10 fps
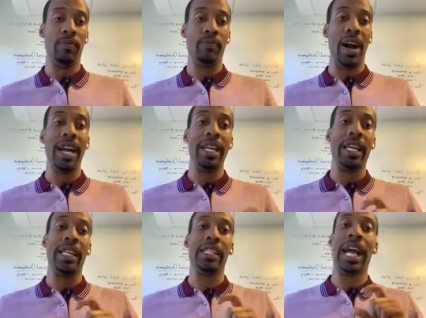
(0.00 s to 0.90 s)

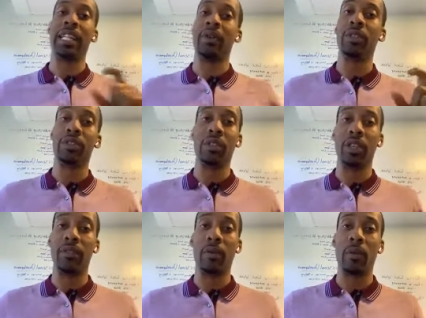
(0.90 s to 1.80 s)
finding exactly what you're
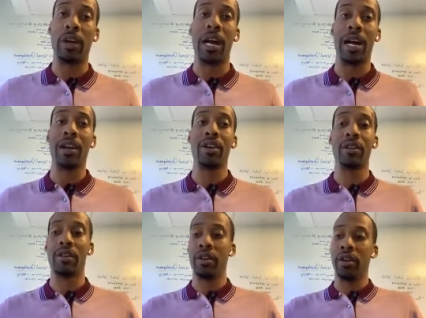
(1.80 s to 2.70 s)
looking for in a hire